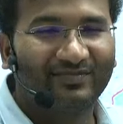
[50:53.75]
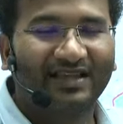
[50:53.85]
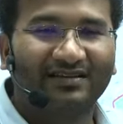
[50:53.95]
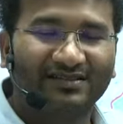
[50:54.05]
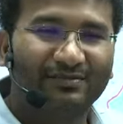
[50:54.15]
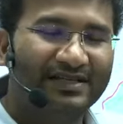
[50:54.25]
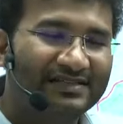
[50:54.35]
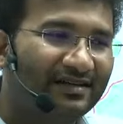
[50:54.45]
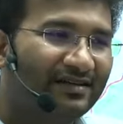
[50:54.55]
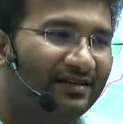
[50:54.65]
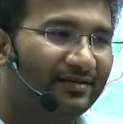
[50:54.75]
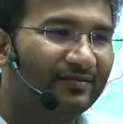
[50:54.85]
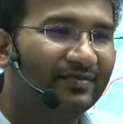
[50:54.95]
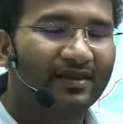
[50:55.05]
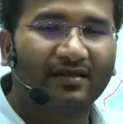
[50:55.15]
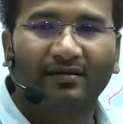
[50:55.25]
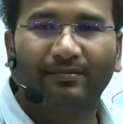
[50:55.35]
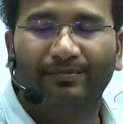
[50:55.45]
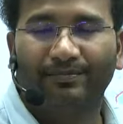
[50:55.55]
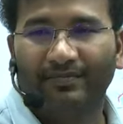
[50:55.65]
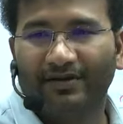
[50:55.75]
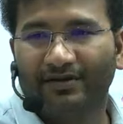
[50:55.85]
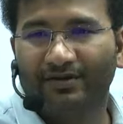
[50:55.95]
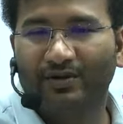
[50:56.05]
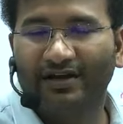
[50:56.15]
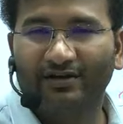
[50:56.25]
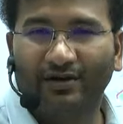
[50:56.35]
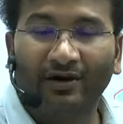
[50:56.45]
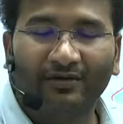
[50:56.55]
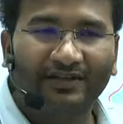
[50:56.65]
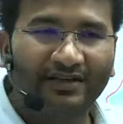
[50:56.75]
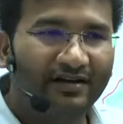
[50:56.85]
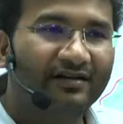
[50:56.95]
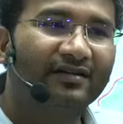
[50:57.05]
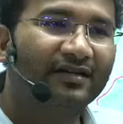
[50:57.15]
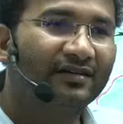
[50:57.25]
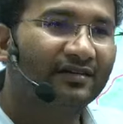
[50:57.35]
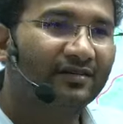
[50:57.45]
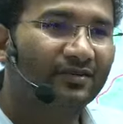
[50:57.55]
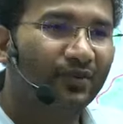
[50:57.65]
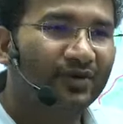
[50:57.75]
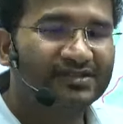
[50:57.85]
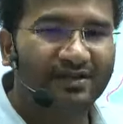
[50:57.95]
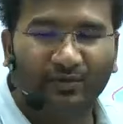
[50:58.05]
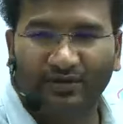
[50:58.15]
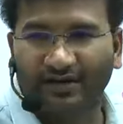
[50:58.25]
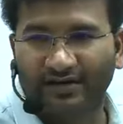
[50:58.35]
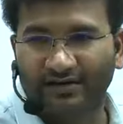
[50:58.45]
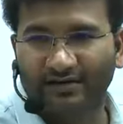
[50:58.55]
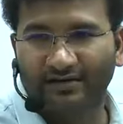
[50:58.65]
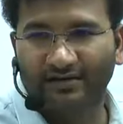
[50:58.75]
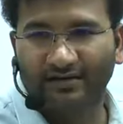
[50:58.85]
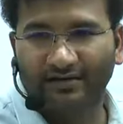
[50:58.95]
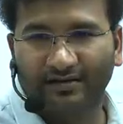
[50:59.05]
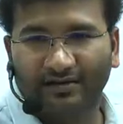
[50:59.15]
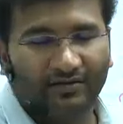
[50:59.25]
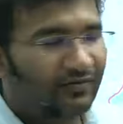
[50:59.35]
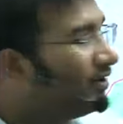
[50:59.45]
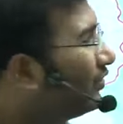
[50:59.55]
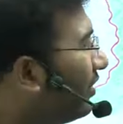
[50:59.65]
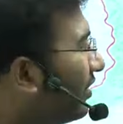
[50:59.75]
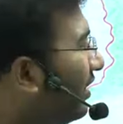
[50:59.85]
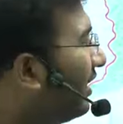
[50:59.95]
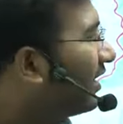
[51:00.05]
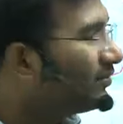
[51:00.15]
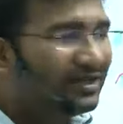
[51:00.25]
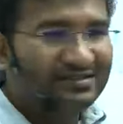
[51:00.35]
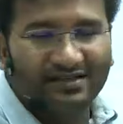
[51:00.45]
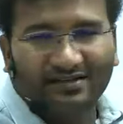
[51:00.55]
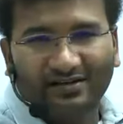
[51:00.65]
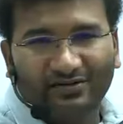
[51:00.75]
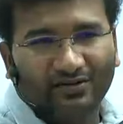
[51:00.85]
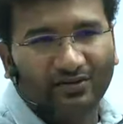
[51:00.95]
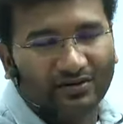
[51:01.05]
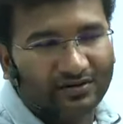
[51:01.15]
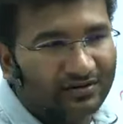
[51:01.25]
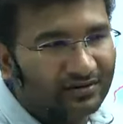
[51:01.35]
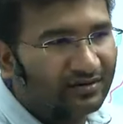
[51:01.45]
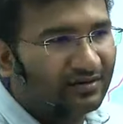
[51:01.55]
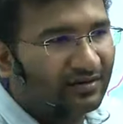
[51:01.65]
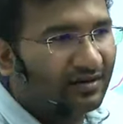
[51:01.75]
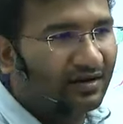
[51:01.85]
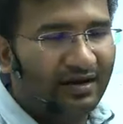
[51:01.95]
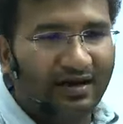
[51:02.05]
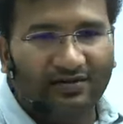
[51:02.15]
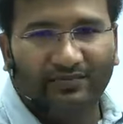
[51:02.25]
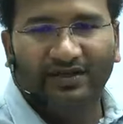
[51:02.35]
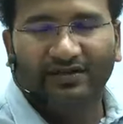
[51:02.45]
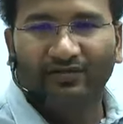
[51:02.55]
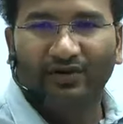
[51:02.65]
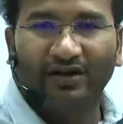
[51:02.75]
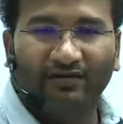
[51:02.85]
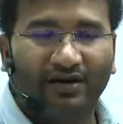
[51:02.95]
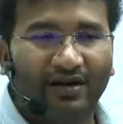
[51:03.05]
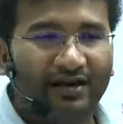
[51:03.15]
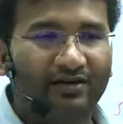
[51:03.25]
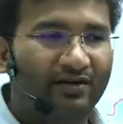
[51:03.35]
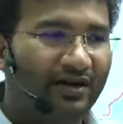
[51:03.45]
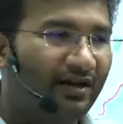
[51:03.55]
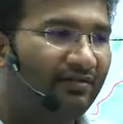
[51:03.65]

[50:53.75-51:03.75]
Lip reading: See, basically, you can talk with a country who is democratic. When your army is in control, army would never like to have